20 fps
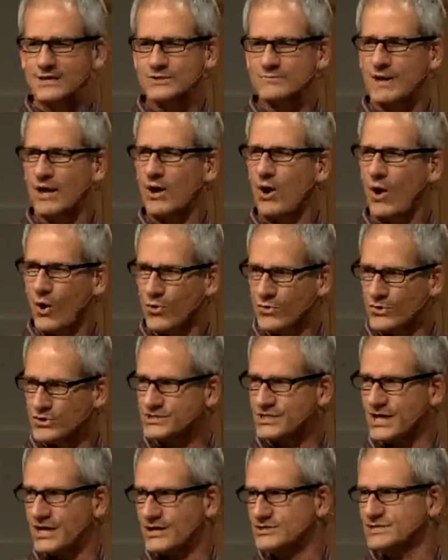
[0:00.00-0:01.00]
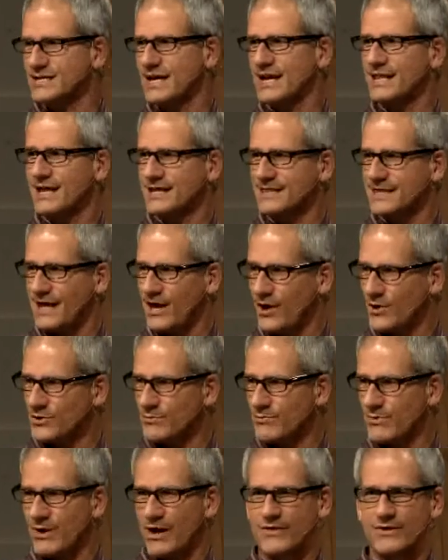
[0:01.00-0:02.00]
my older son is kind of like the elder
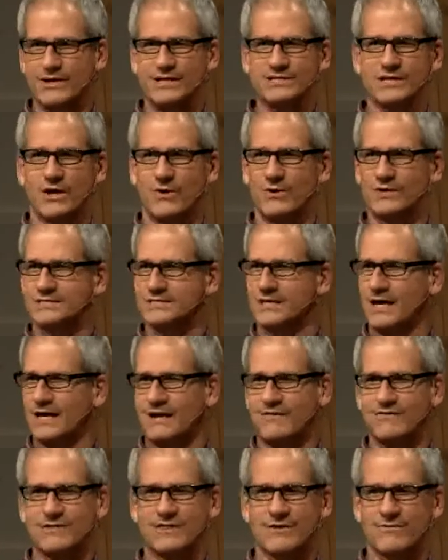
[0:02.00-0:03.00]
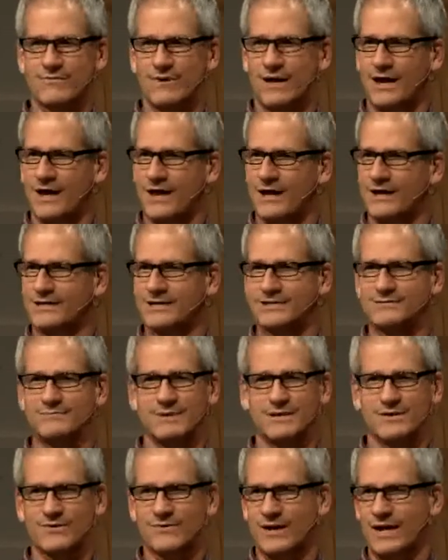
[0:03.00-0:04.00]
brother. He's always done everything right and
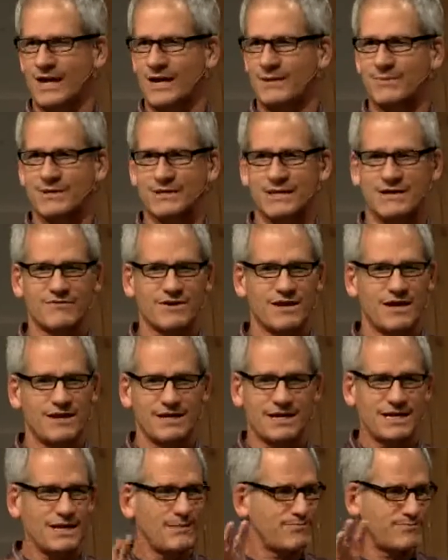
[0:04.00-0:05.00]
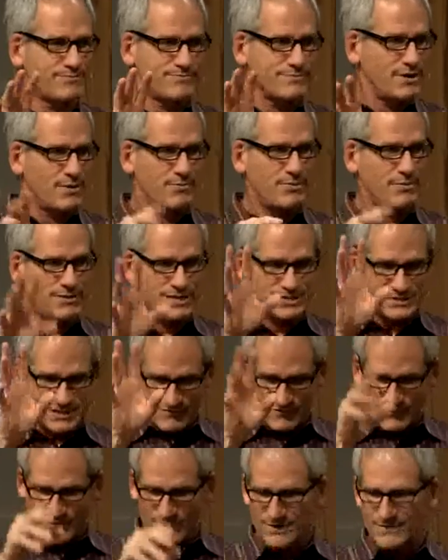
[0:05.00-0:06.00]
been great, but never gotten any you know, publicity
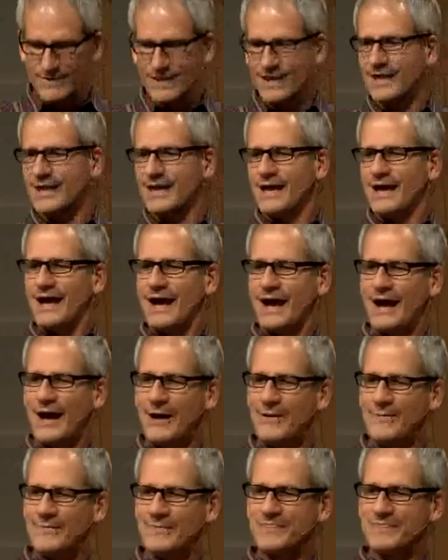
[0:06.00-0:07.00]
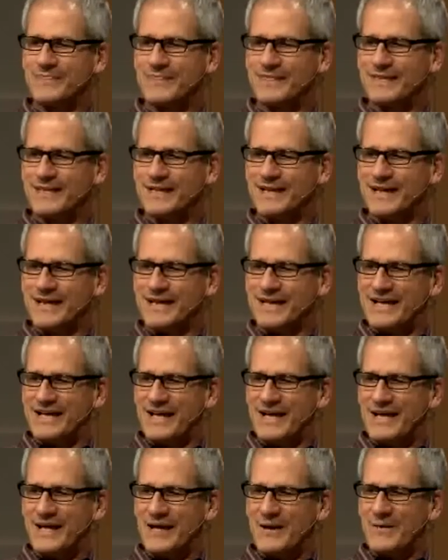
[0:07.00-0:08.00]
for it. Um,
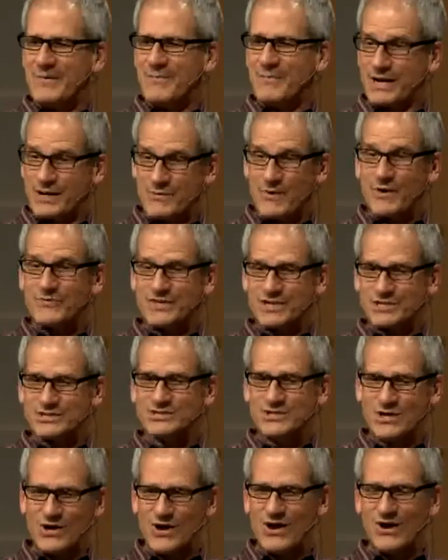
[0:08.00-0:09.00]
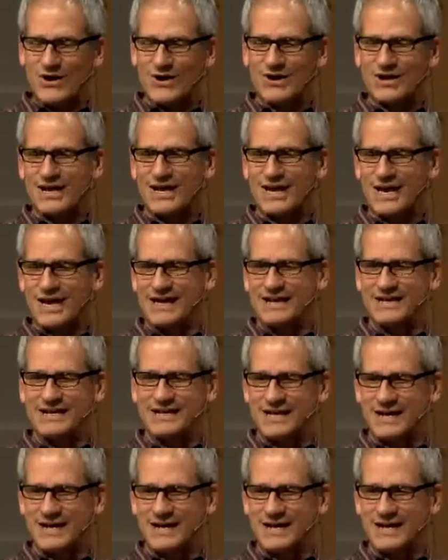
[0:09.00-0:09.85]
but he wrote this song, and